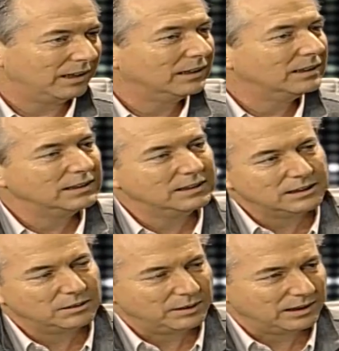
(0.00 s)
me,
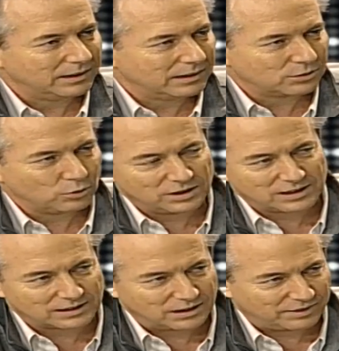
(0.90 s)
me escuches
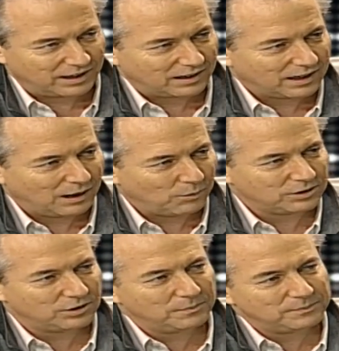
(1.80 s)
hasta el final. I
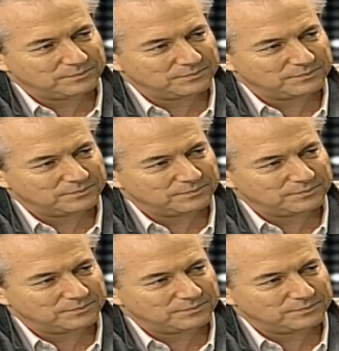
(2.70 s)
want you